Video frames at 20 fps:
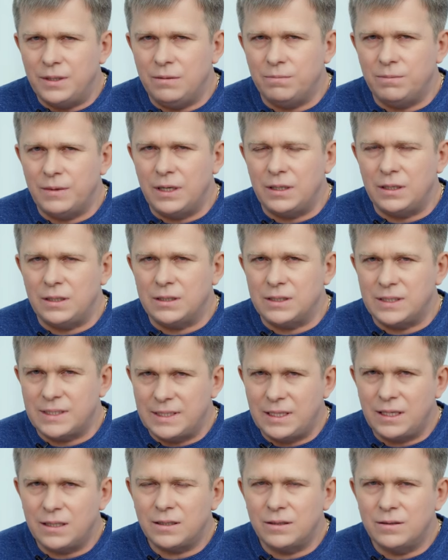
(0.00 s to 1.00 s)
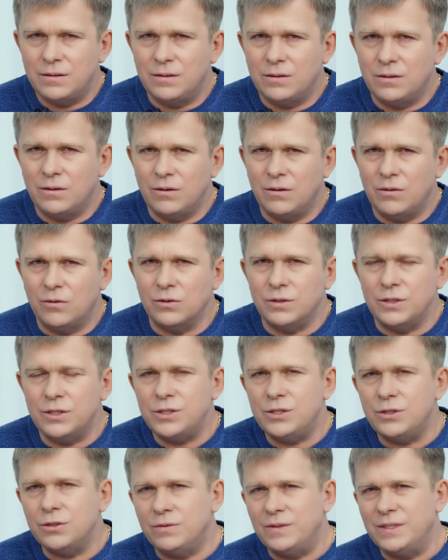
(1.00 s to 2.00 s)
a sign carries in
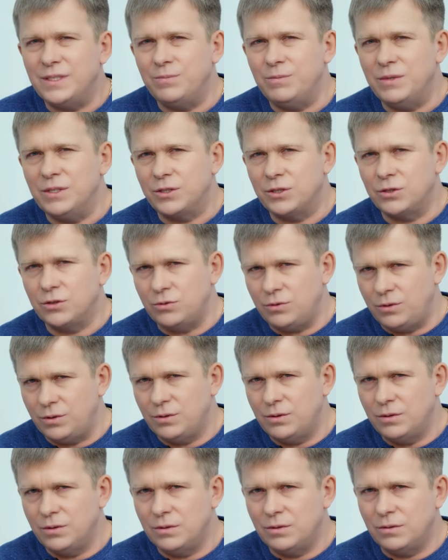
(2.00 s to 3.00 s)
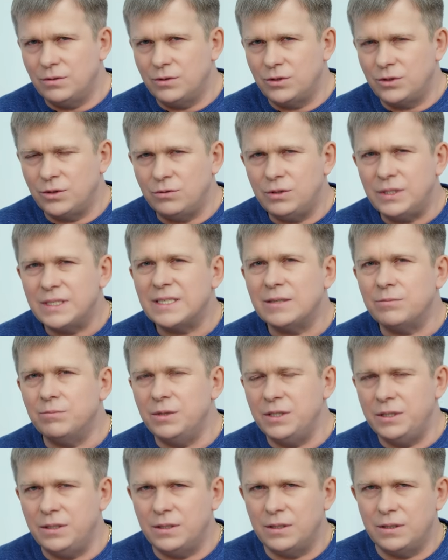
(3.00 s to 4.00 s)
itself the essence
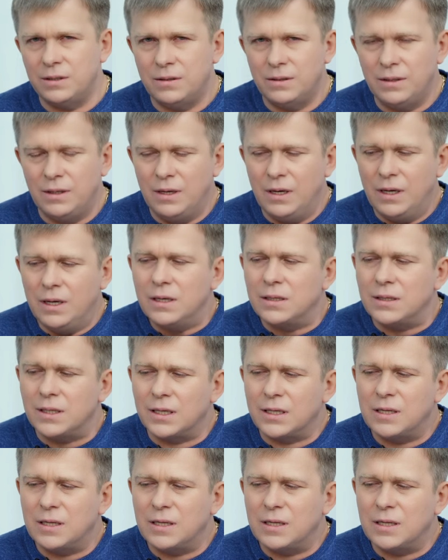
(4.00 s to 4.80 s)
of an event.